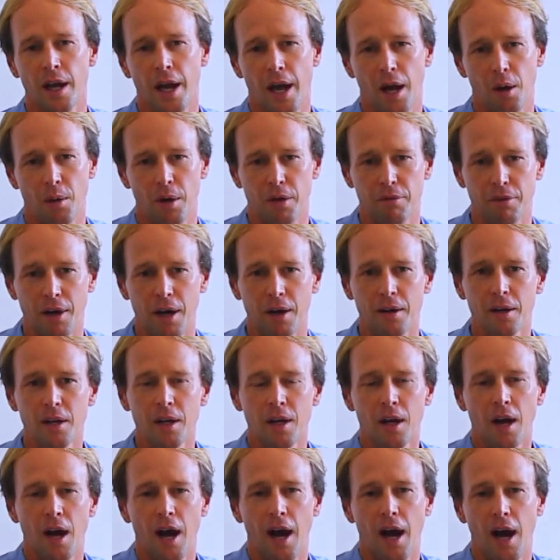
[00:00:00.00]
However,
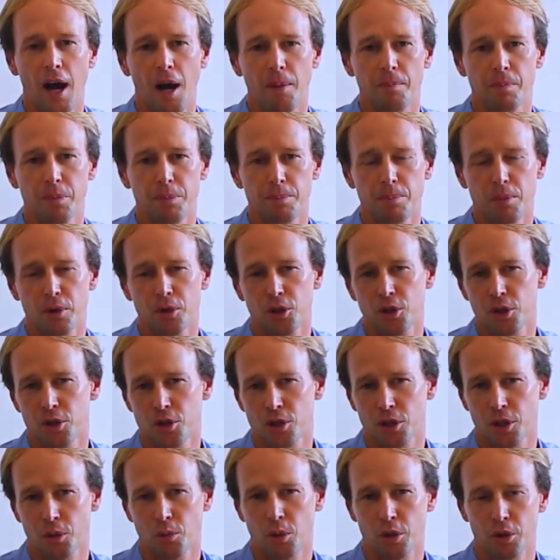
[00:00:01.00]

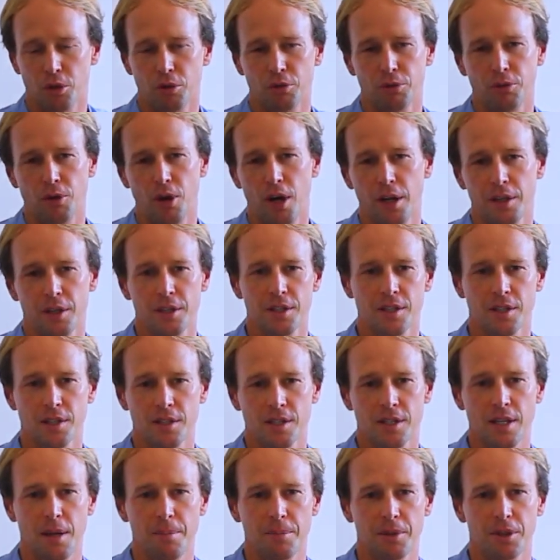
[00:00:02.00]
usually what you'll find is
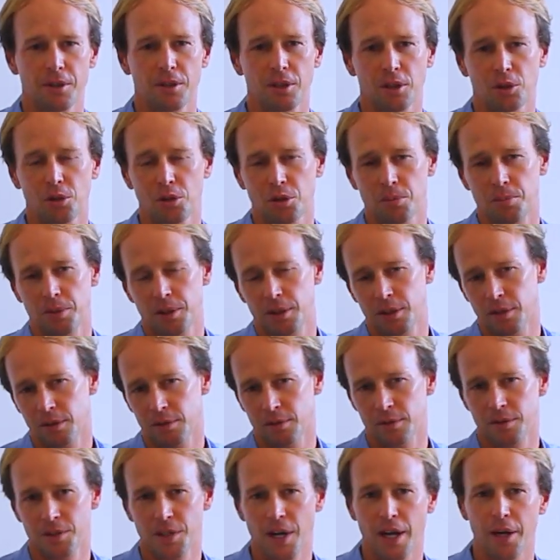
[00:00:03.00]
it's something that could be
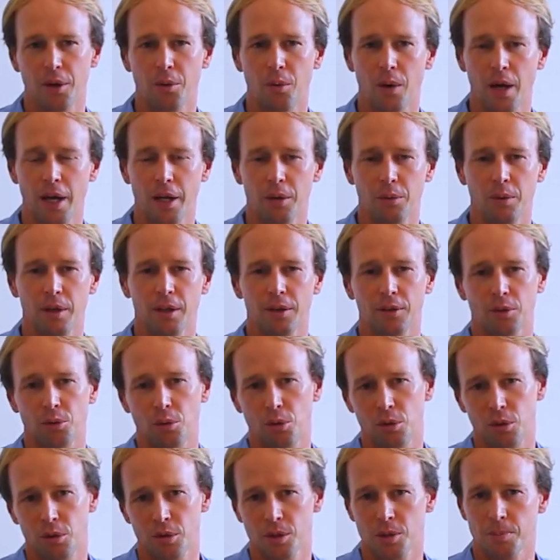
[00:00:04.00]
done away with,
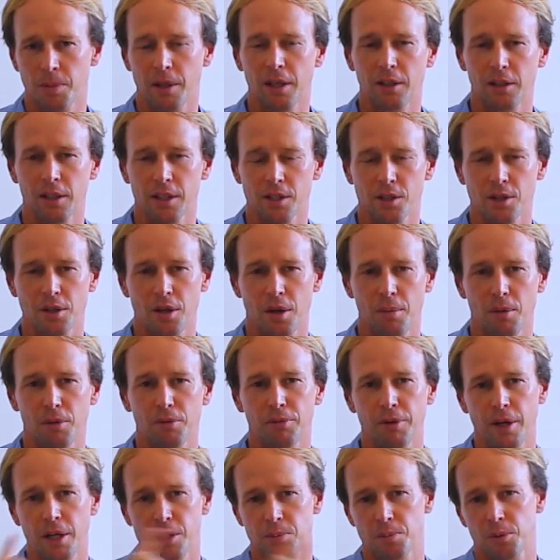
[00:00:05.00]
or spend less time on
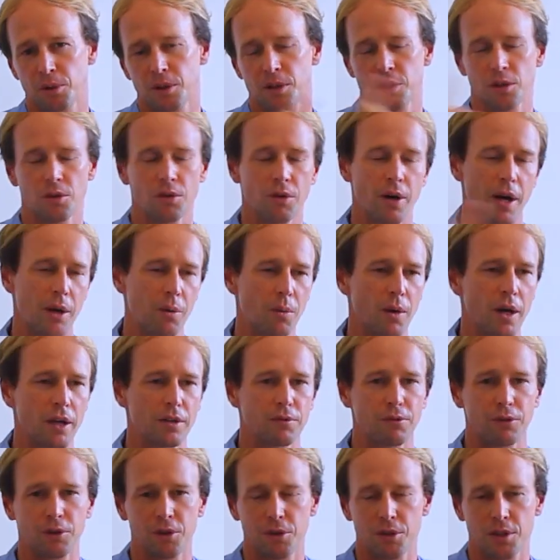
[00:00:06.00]
Facebook. It's a great way
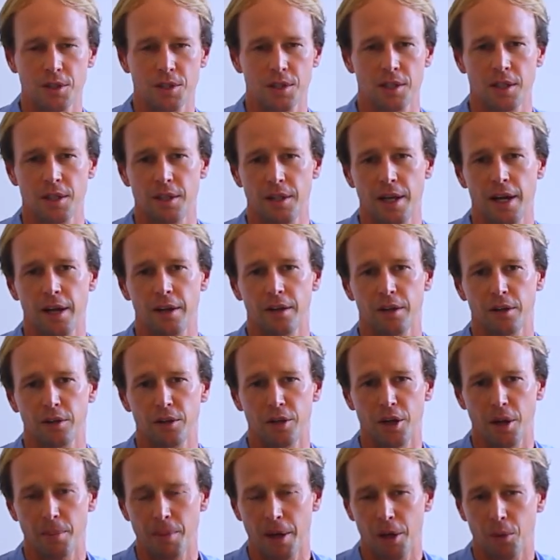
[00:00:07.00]
for you to see that,
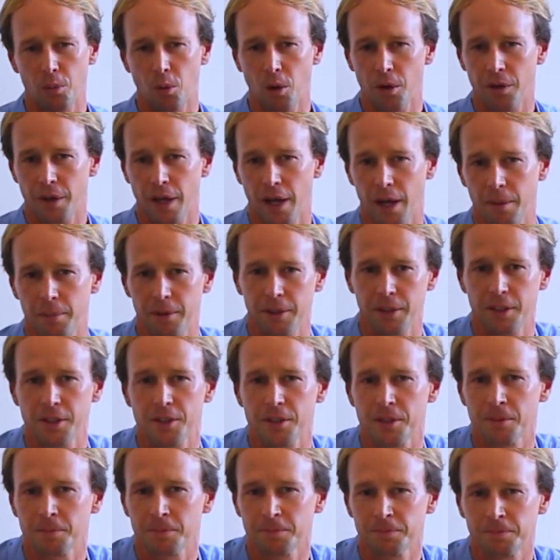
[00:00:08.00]
no matter what the habit
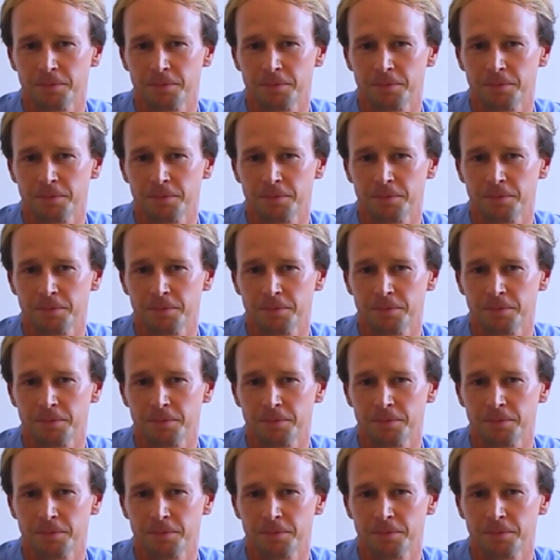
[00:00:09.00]
is.